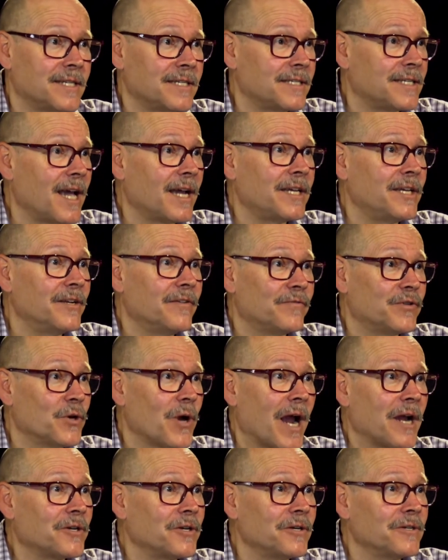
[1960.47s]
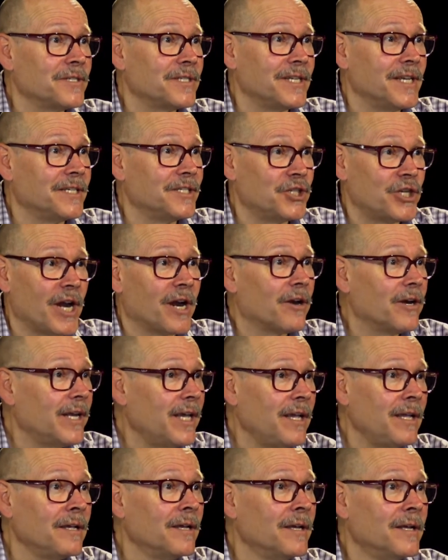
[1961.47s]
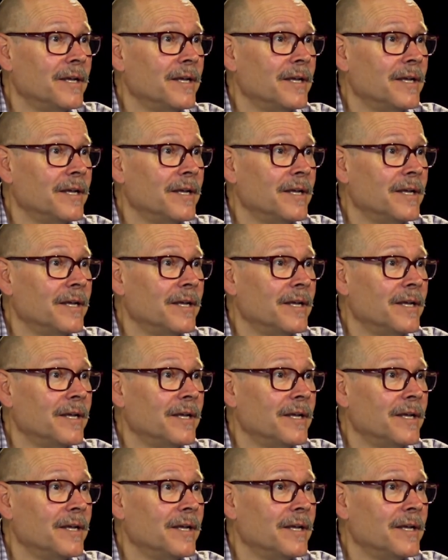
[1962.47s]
executive directors in charity,